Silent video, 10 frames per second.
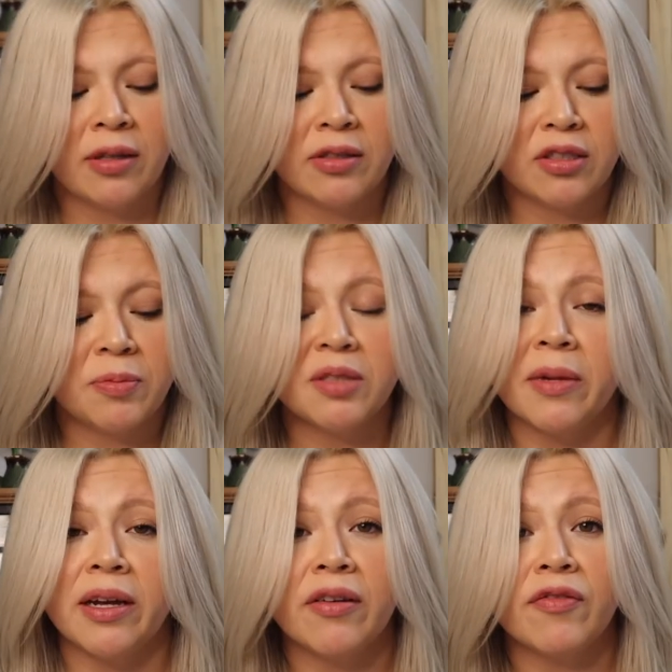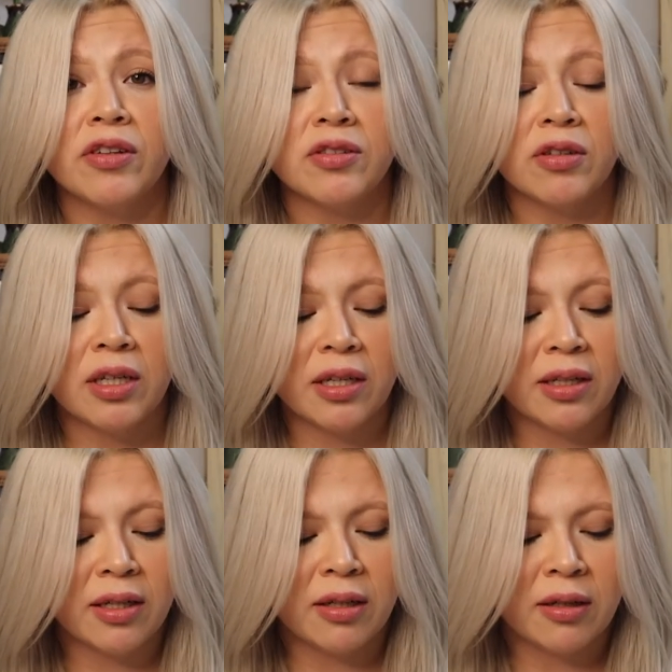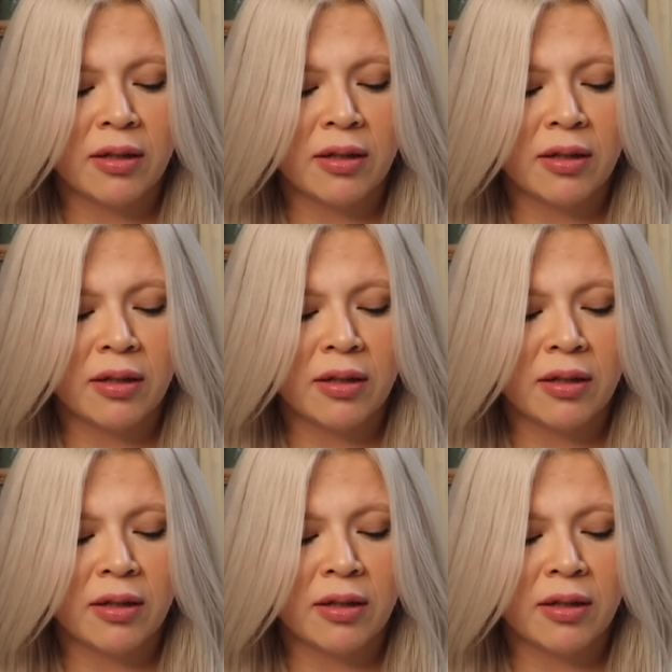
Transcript: It just makes my hair feel so good.